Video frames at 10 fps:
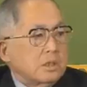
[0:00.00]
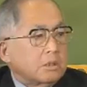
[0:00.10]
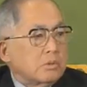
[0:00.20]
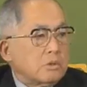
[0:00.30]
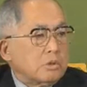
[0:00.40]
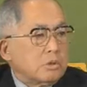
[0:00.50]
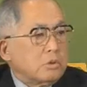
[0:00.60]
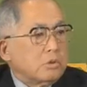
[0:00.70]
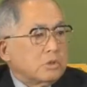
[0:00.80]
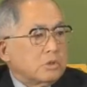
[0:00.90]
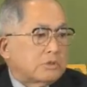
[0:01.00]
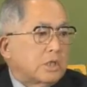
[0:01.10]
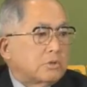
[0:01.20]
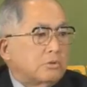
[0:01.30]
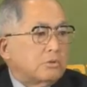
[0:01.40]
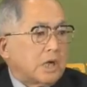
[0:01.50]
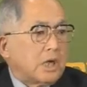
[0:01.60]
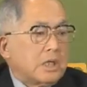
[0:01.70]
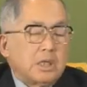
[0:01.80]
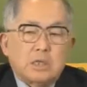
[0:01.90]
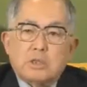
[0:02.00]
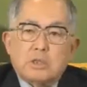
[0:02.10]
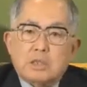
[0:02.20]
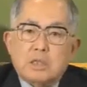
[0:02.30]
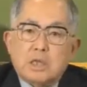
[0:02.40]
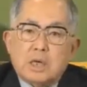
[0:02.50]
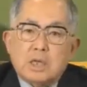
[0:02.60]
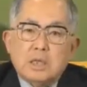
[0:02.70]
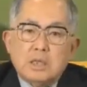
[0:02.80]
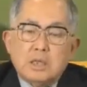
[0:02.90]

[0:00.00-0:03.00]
Foundations spent more than six months interviewing